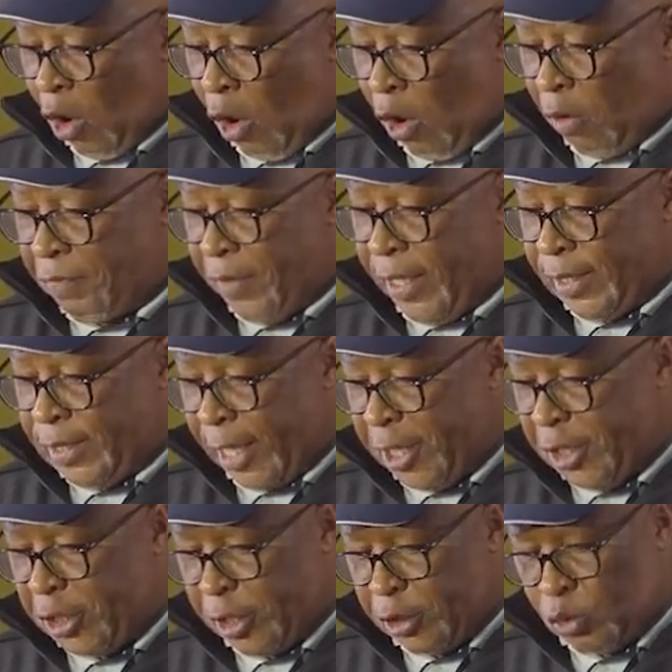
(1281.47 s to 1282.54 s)
of the
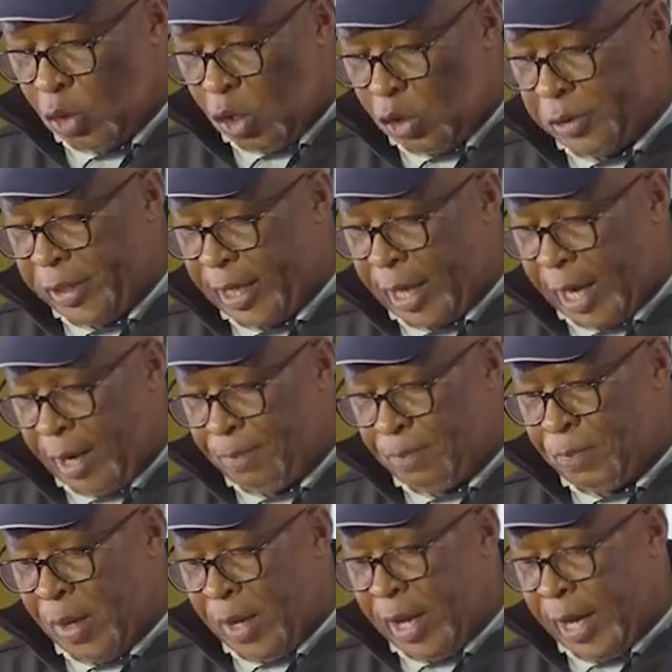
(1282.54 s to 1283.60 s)
intention to hold a, camp
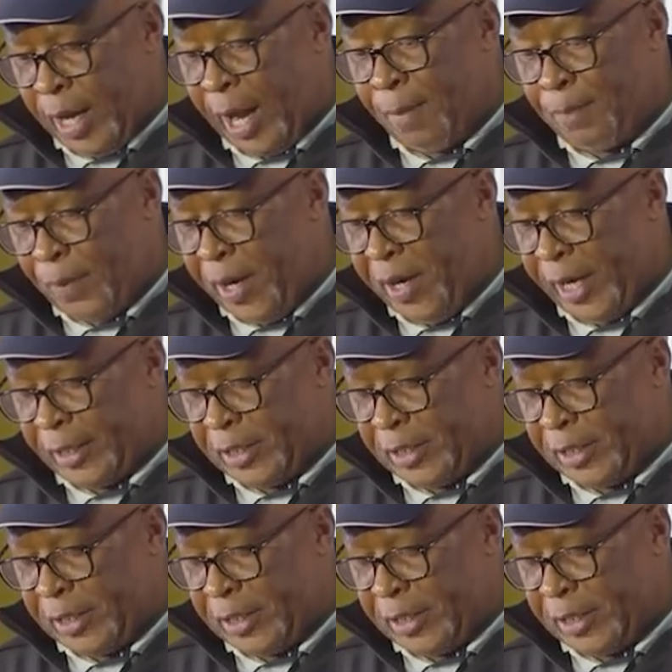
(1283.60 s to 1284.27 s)
a campaign